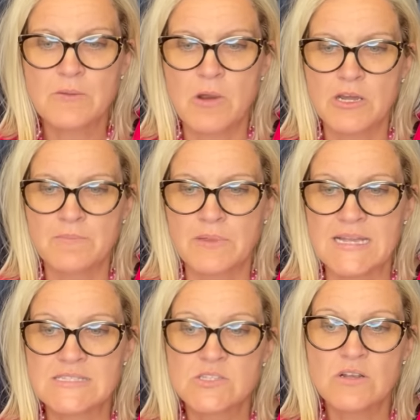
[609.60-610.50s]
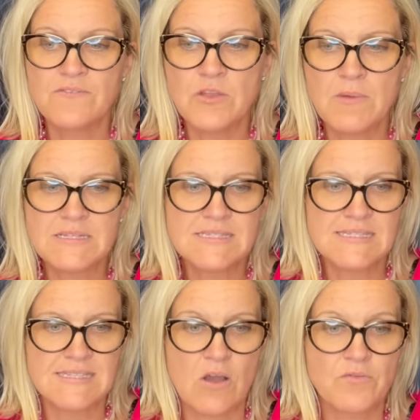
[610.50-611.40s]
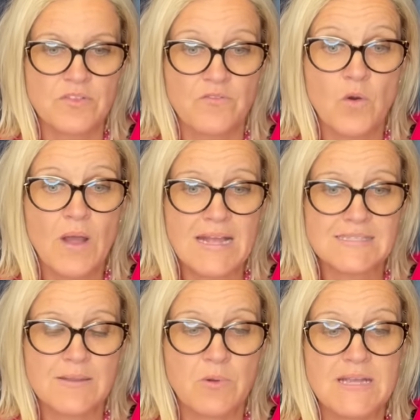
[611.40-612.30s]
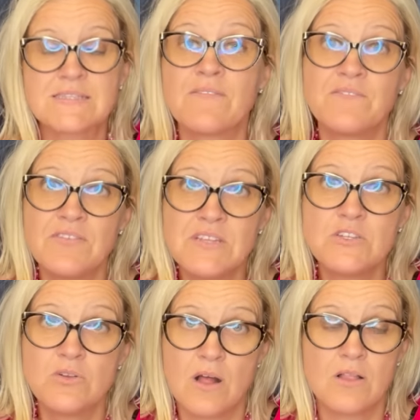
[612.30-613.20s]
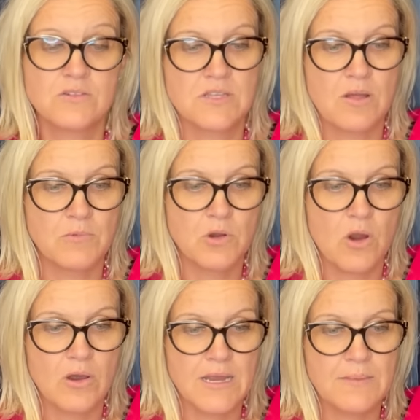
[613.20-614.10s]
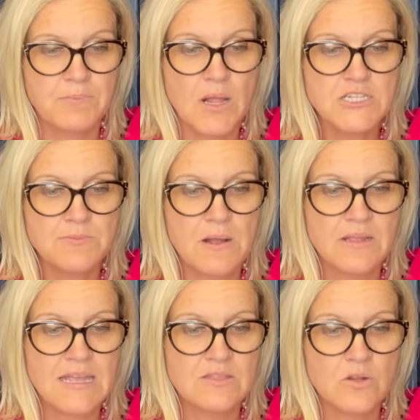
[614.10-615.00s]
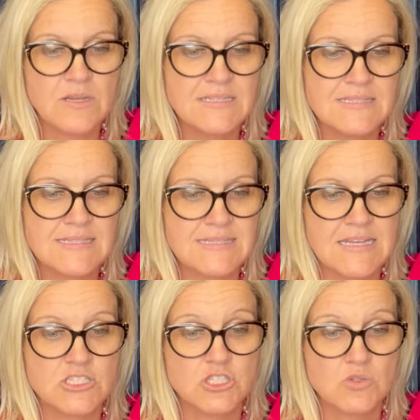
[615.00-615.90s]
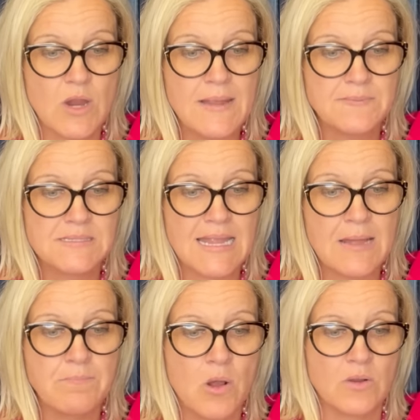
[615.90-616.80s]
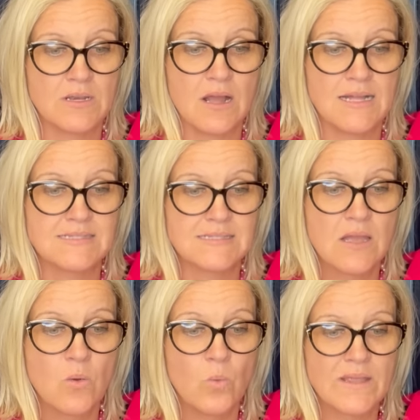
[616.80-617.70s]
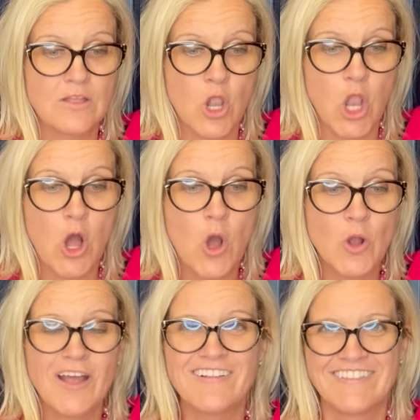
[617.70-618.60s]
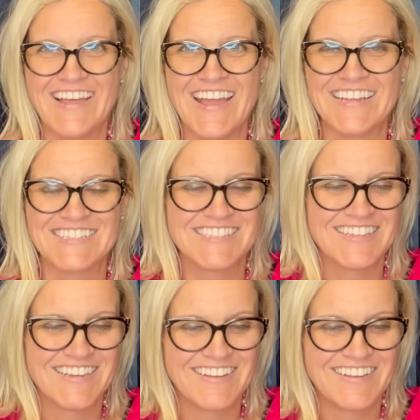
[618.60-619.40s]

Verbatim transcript: marketplace, took a few months to sell for the full asking price of $52 on Mercari. Plush Monkey 36 inch stripes and polka dots with long legs.